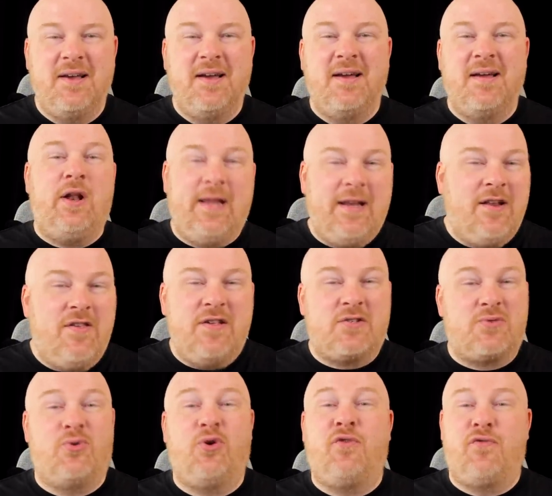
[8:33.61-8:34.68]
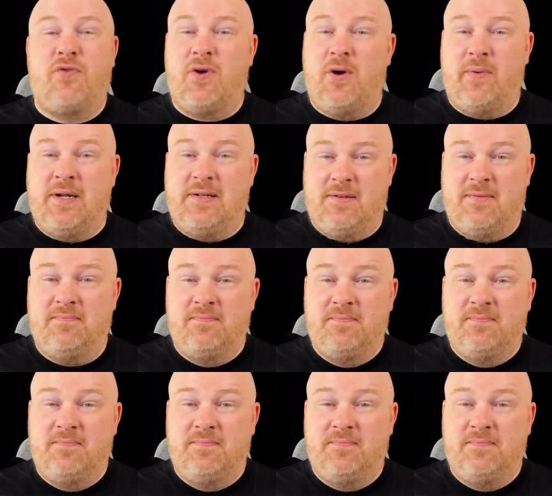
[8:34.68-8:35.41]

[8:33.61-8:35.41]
bought into this role for a reason.